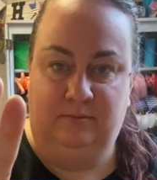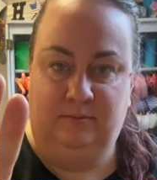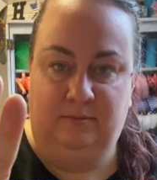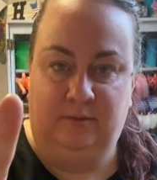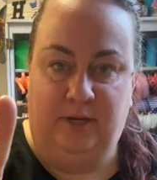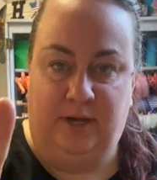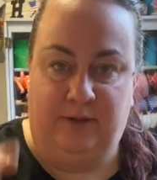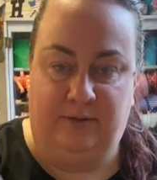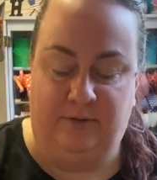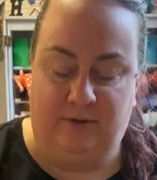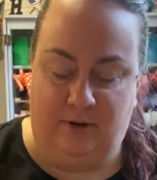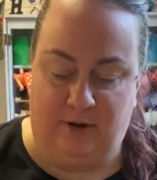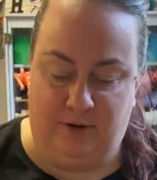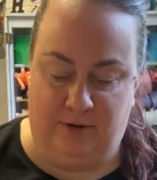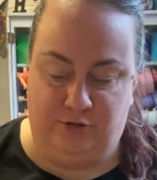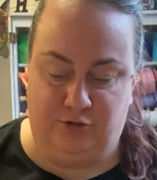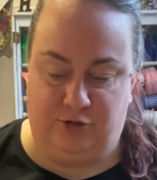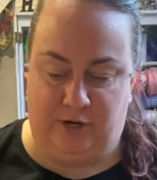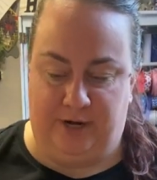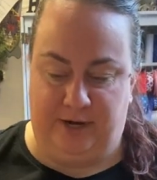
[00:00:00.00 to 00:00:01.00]
Yeah, they're
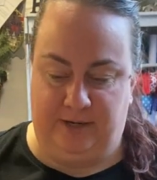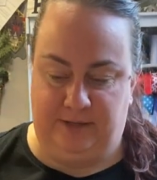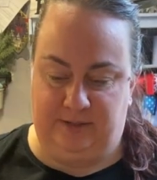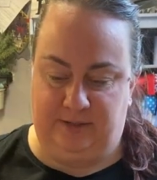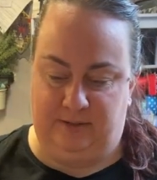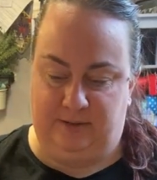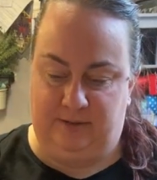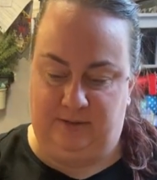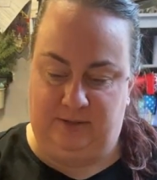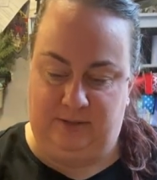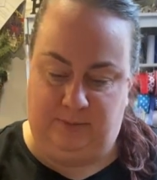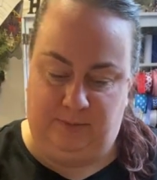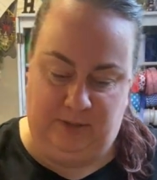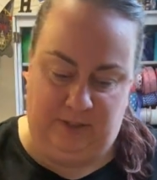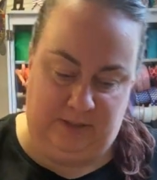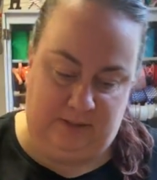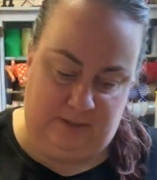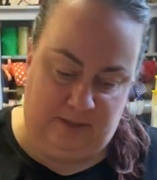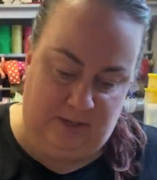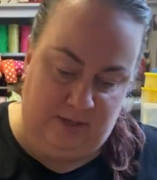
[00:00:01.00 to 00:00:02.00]
already dry. So some of
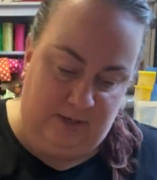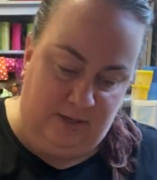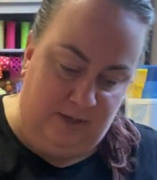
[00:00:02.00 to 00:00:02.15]
these